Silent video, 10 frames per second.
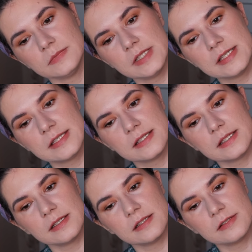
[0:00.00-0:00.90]

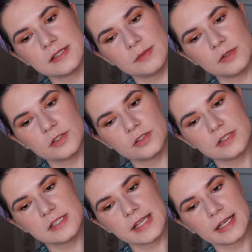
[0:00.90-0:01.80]
It's similar to
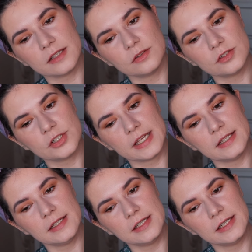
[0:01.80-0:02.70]
the second
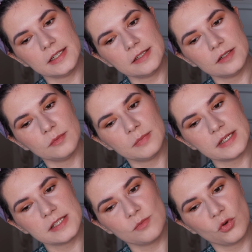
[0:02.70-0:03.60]
shade here,
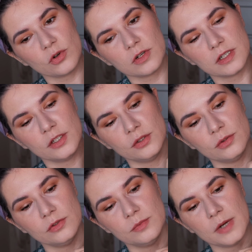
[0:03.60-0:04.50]
but it's more
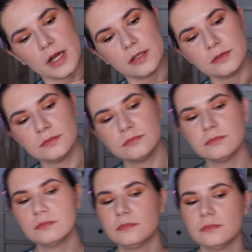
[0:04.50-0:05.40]
nude brown.
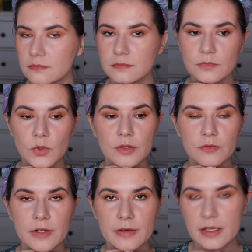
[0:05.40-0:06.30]

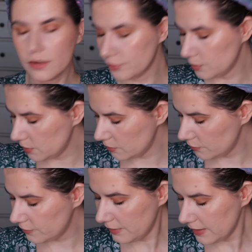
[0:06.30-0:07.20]
Very comfortable,
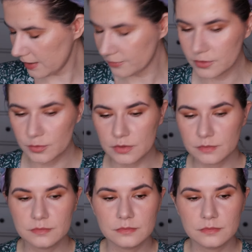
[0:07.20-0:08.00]
very comfortable.